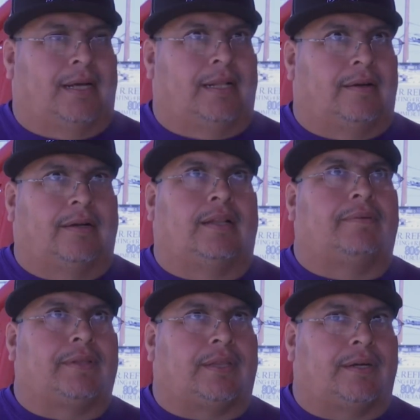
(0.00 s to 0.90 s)
On
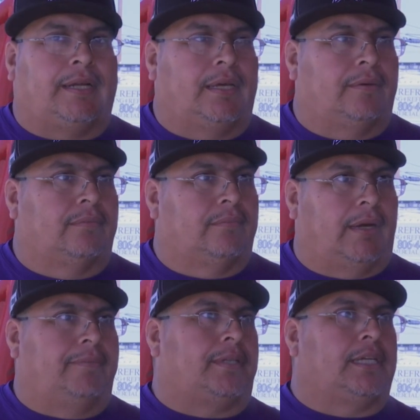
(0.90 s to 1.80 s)
11:30,
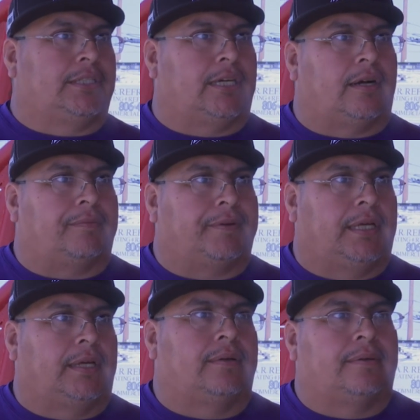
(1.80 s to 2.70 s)
everything shut off
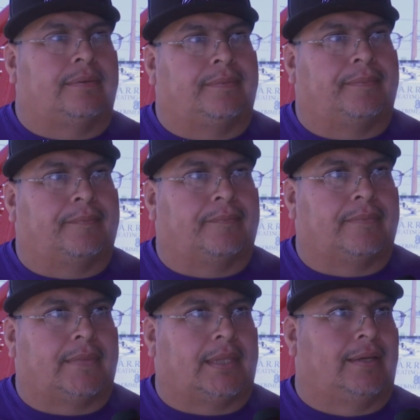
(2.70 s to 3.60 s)
again.
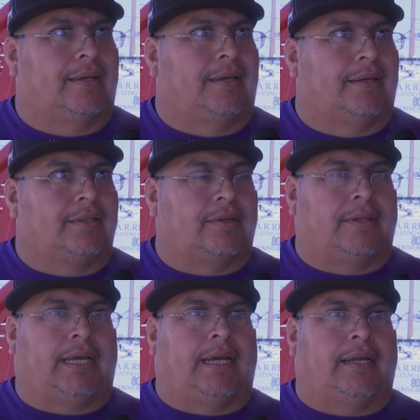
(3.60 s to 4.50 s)
So
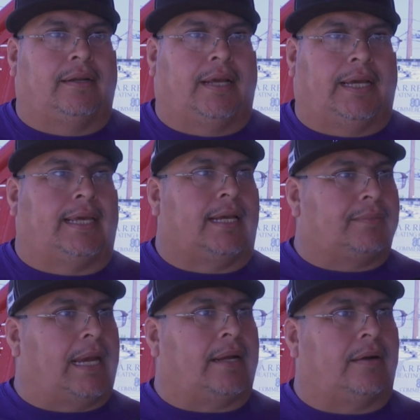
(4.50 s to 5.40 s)
then it kicked
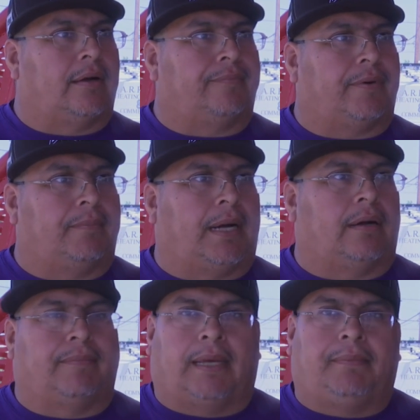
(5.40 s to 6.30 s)
back on for
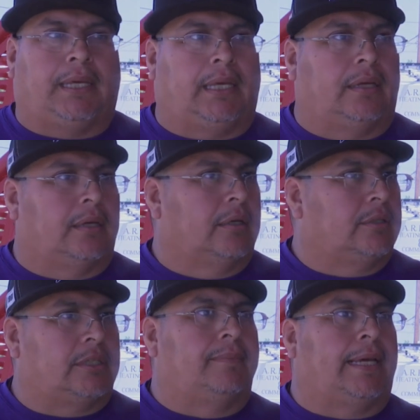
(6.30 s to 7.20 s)
about maybe
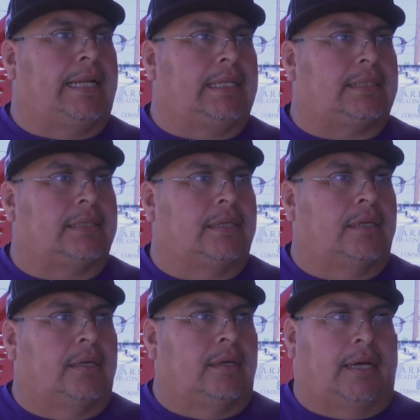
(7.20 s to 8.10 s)
two minutes,
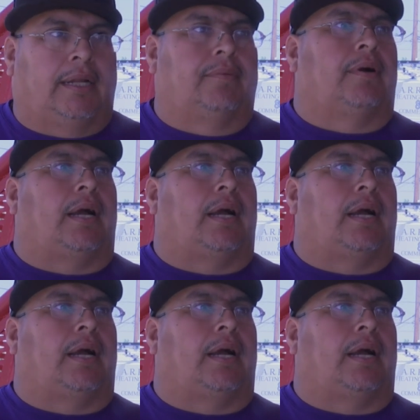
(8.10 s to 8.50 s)
and then we're